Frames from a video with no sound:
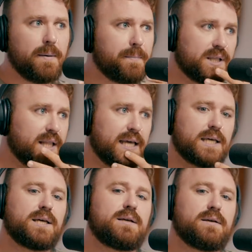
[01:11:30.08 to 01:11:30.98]
But
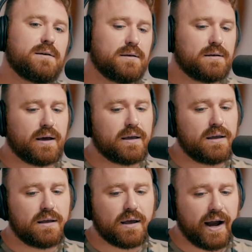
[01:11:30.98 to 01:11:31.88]
like,
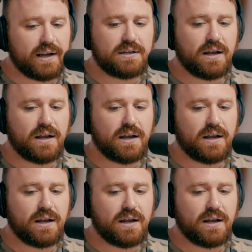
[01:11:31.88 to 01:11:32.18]
I